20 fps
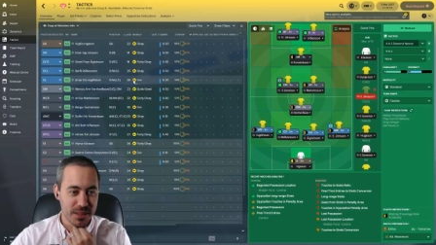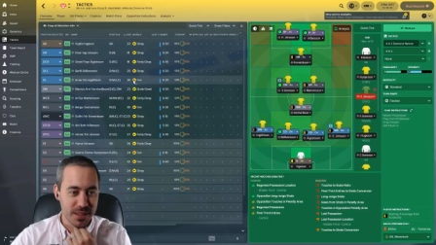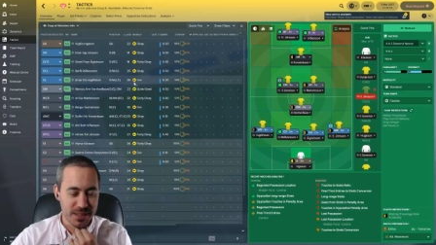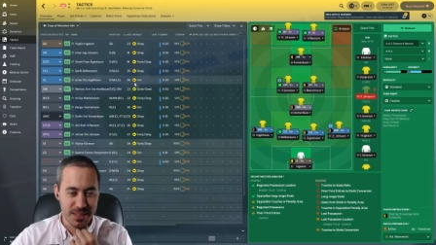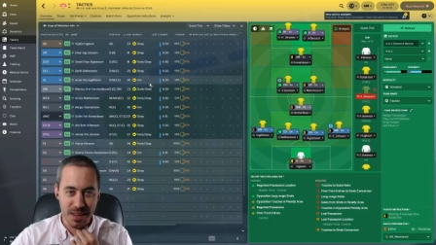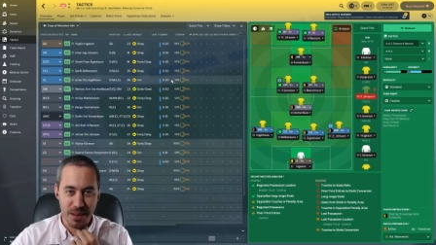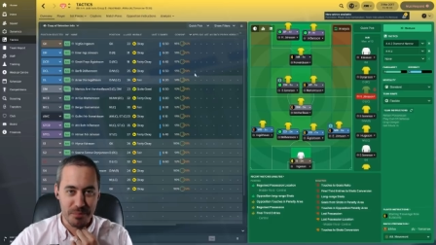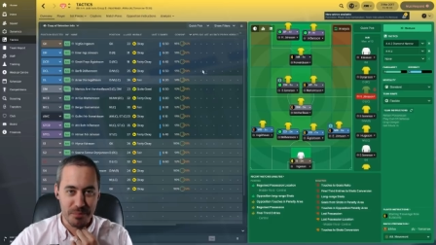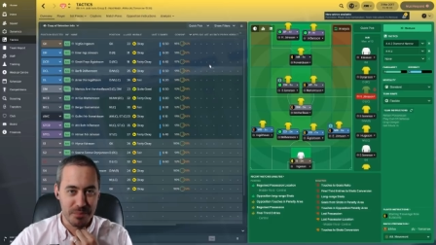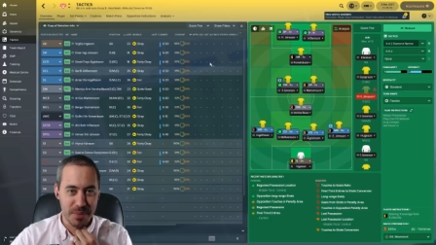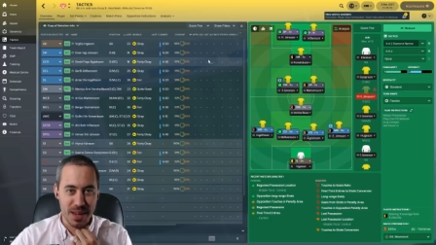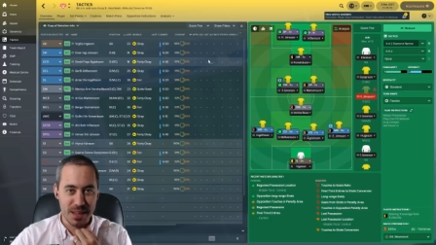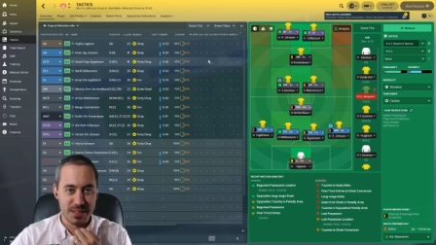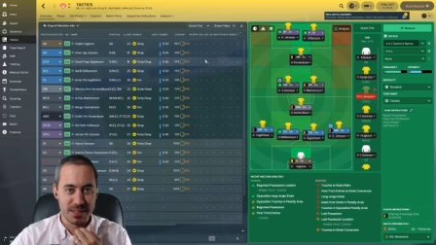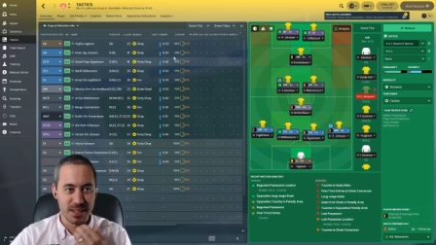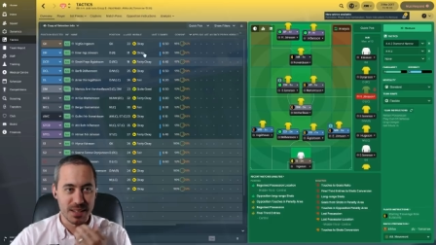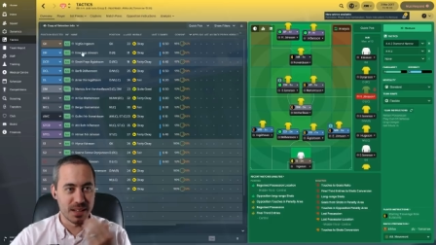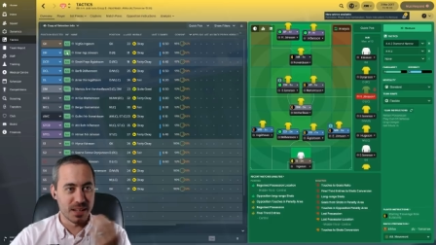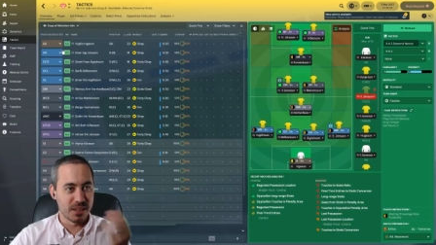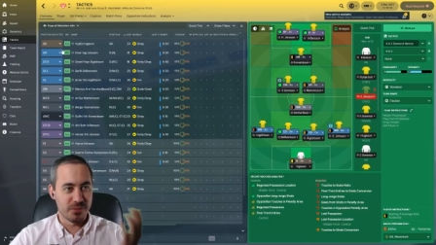It's
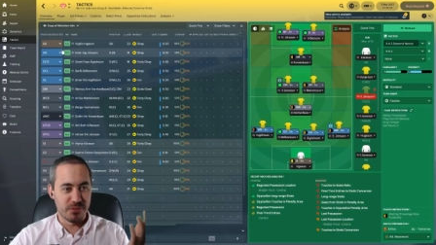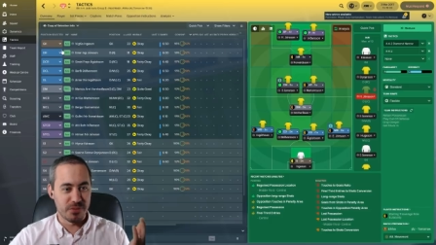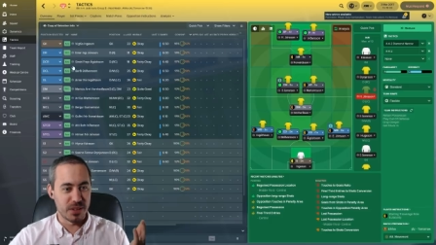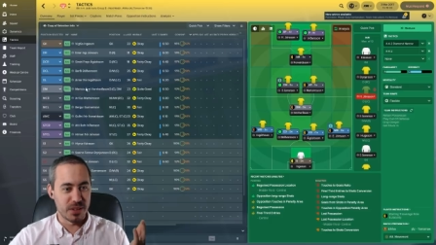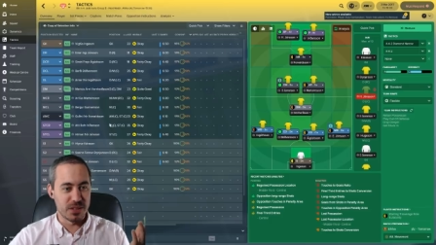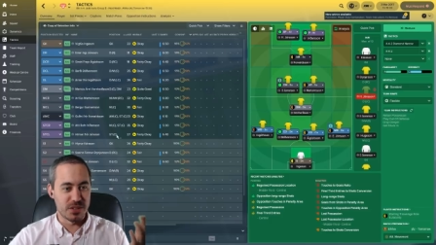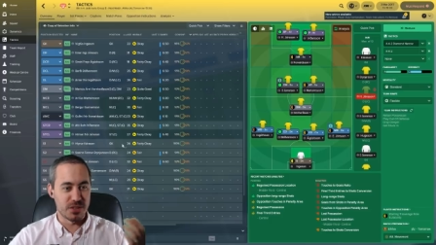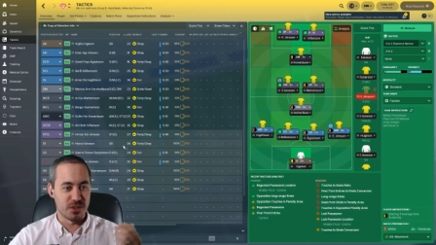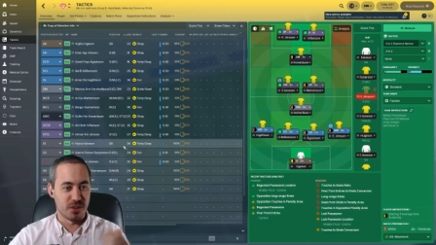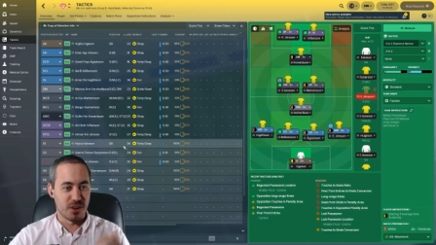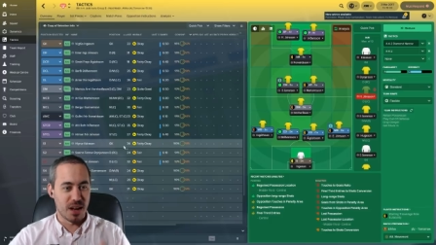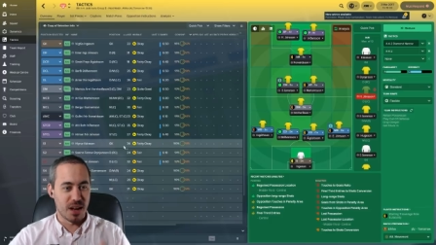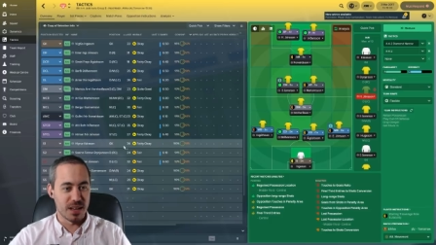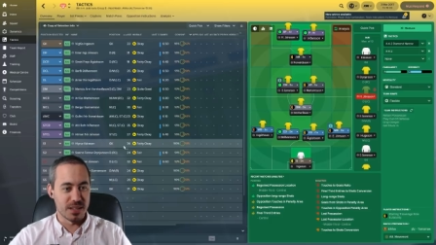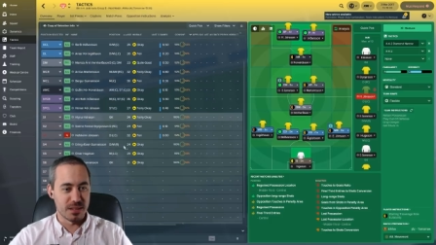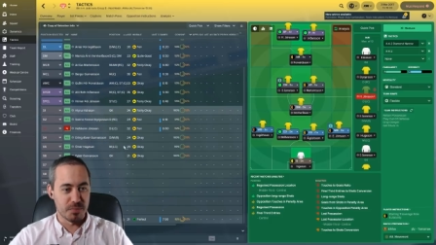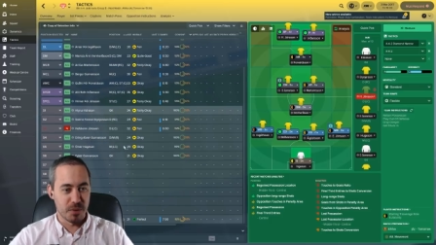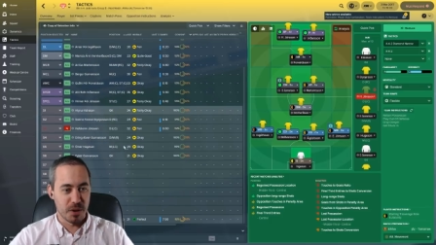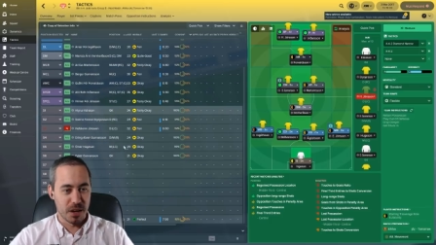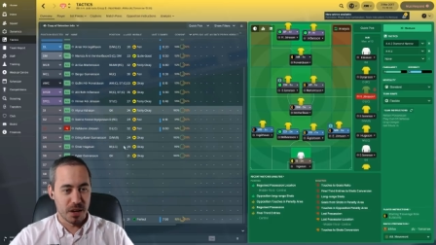amazing. Feast your
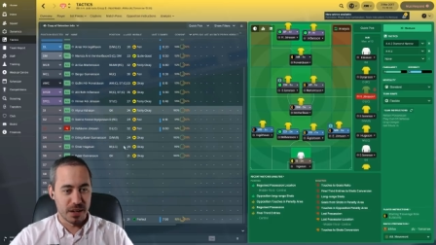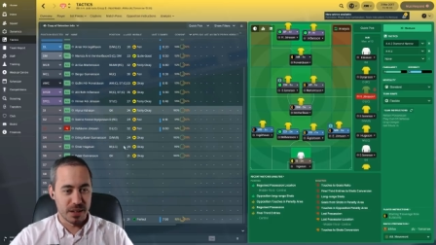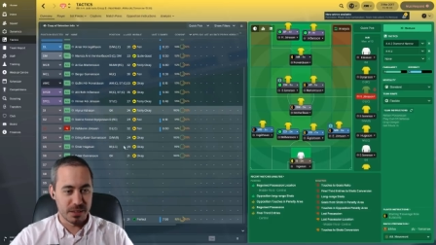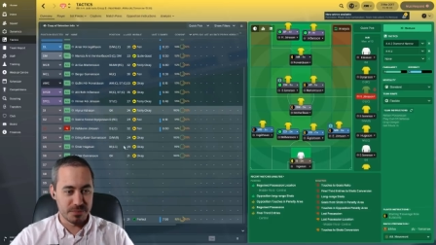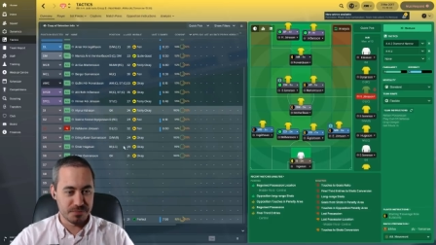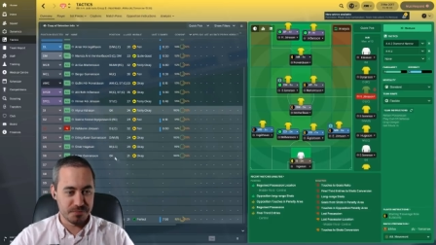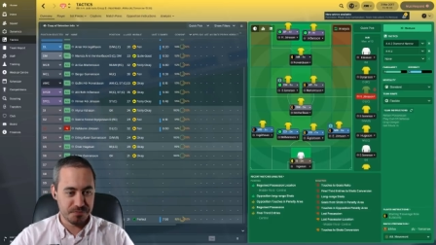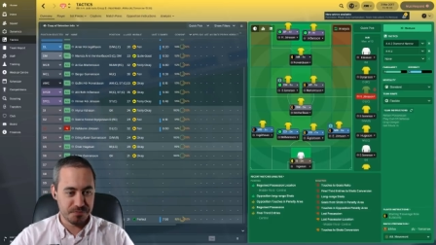eyes upon it.